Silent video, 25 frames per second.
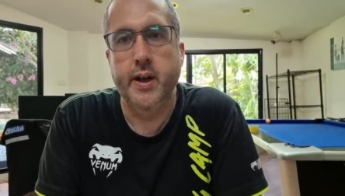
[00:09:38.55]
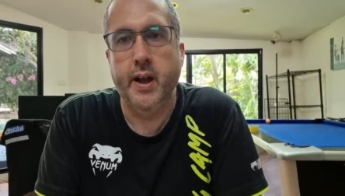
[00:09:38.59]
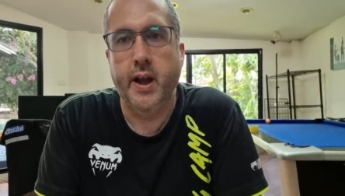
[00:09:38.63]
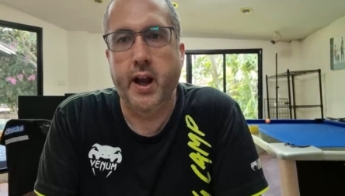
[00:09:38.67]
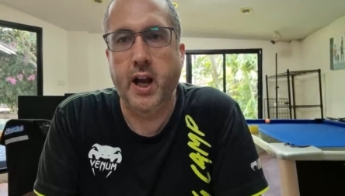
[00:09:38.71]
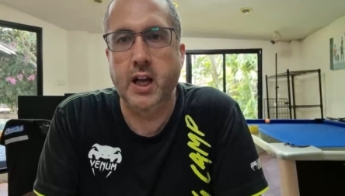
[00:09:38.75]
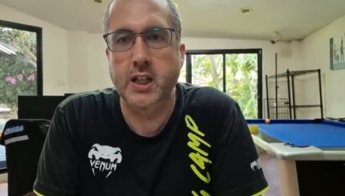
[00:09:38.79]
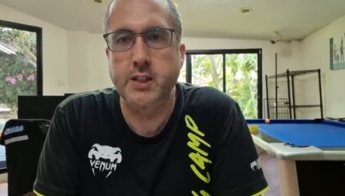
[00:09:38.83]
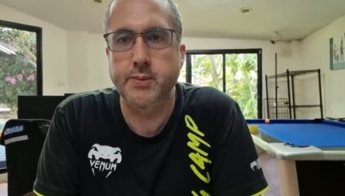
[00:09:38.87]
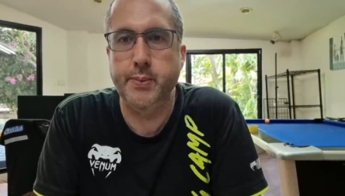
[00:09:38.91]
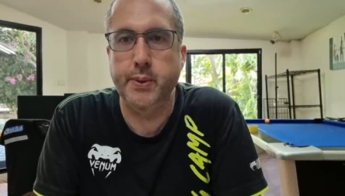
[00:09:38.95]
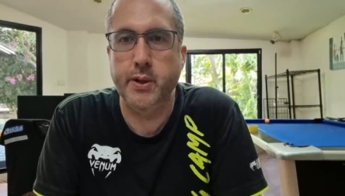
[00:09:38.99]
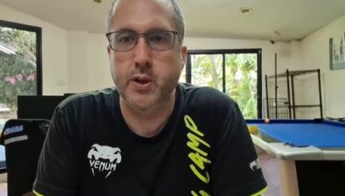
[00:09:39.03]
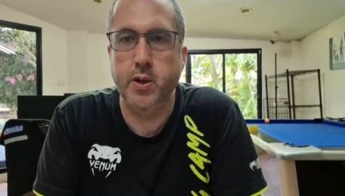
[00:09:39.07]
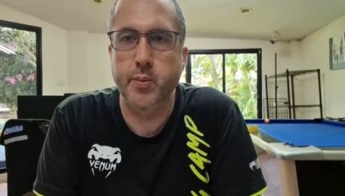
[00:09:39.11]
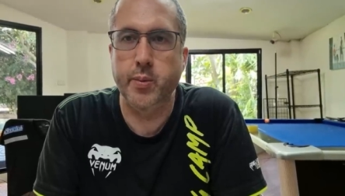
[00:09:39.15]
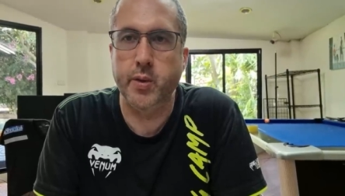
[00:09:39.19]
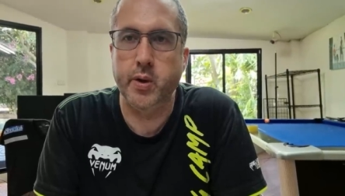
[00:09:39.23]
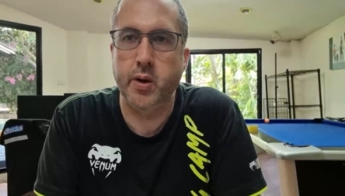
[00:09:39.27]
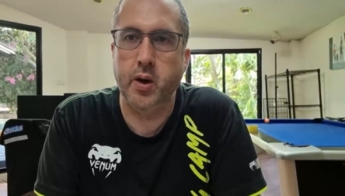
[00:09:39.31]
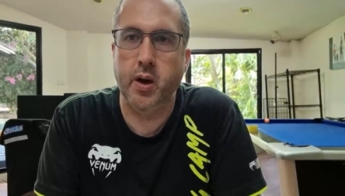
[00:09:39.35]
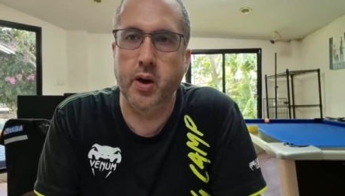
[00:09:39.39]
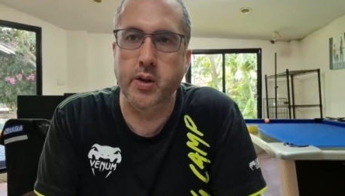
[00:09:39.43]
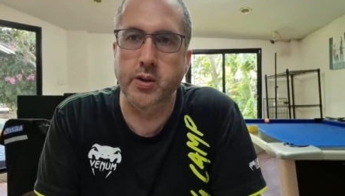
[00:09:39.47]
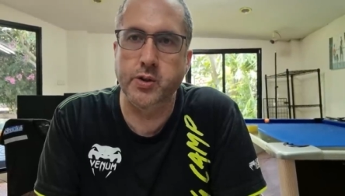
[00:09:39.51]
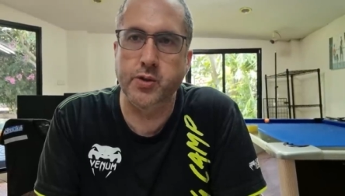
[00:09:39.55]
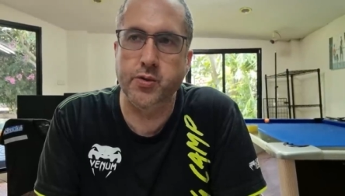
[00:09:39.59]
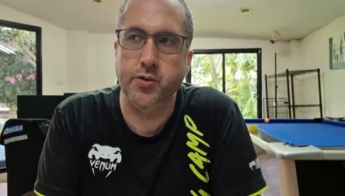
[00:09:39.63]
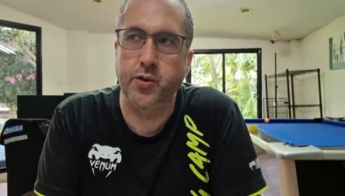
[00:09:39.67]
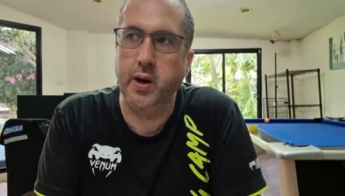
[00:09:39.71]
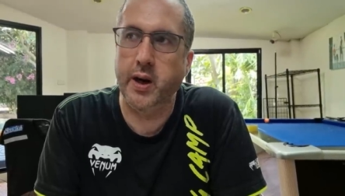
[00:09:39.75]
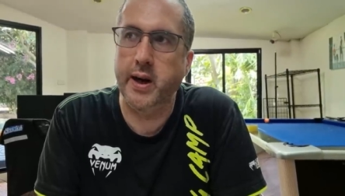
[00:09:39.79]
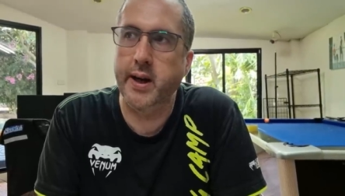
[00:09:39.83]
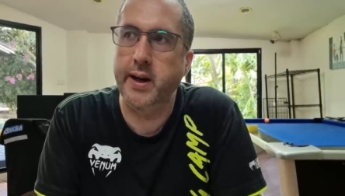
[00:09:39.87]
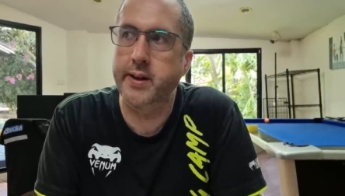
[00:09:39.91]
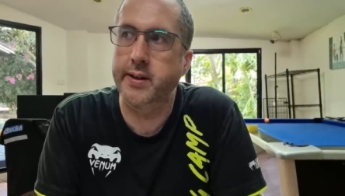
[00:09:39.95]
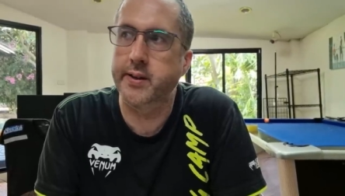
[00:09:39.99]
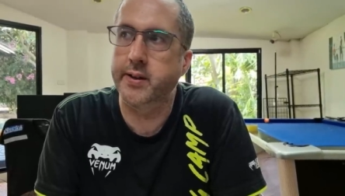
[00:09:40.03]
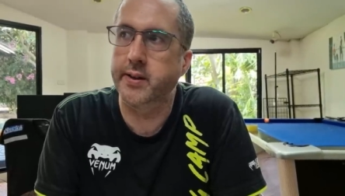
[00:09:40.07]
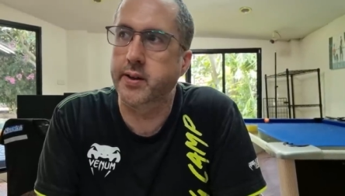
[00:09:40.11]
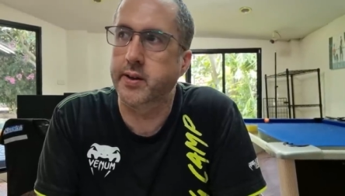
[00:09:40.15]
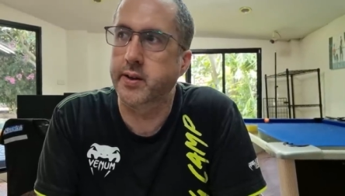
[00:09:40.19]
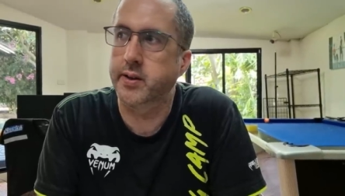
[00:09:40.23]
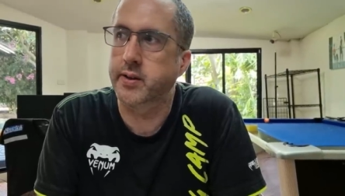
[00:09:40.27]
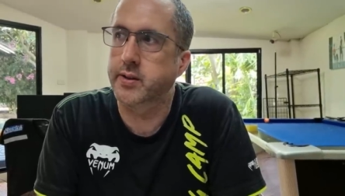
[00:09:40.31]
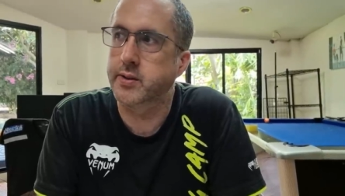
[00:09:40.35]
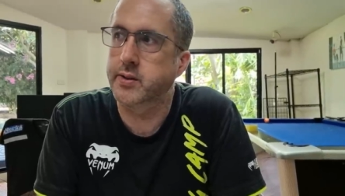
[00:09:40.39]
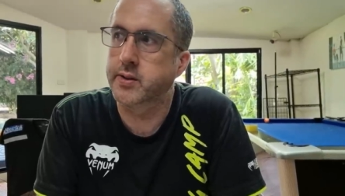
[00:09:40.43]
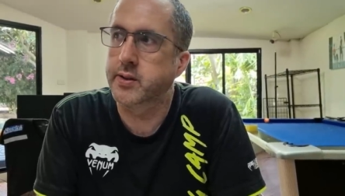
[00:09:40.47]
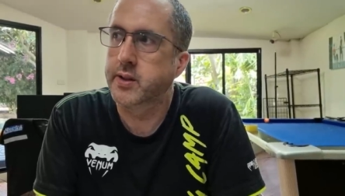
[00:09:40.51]
has become a close friend
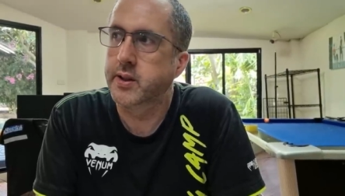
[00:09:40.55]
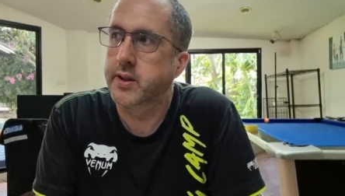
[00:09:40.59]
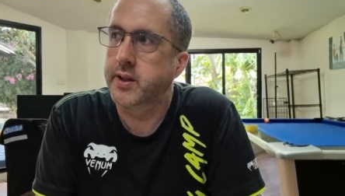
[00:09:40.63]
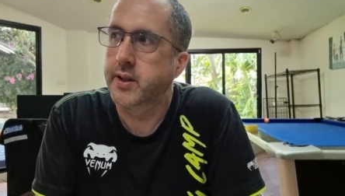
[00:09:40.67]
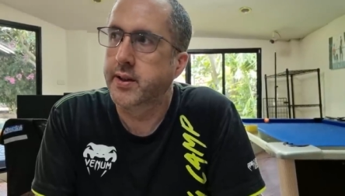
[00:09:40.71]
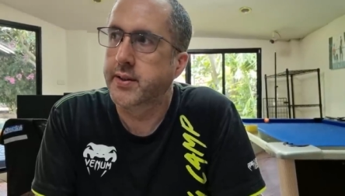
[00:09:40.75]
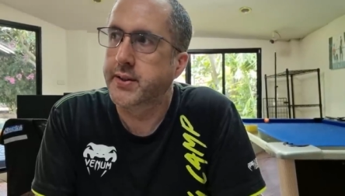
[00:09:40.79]
and